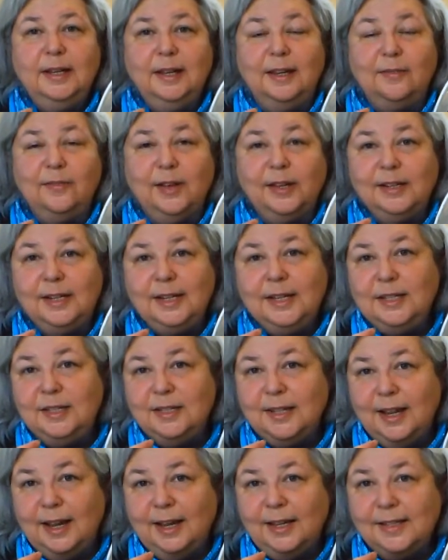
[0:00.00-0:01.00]
If I need
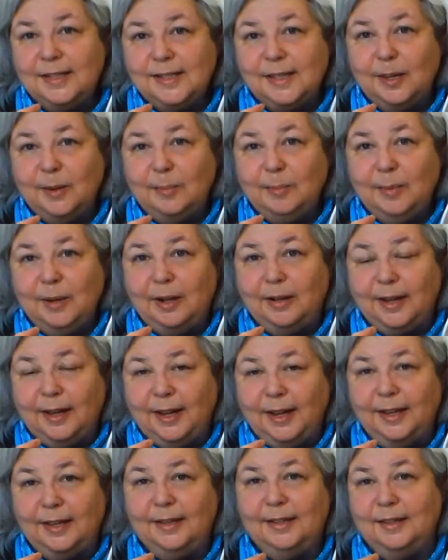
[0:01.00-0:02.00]
to add some, I'll
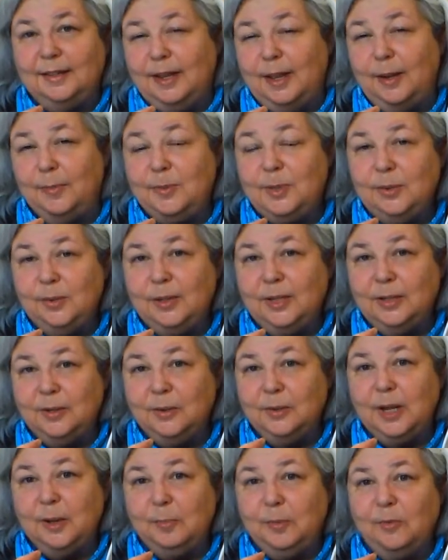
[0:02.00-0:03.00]
add up to
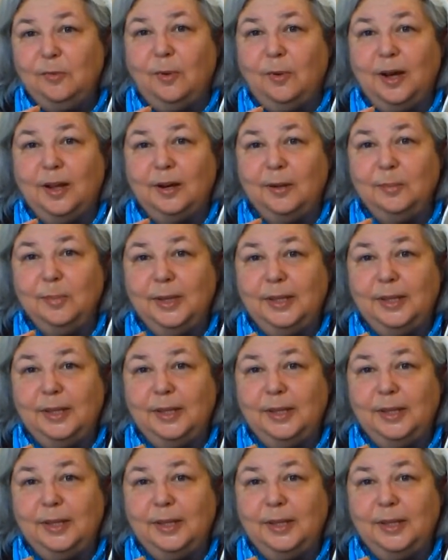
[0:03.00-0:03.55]
another cup of water,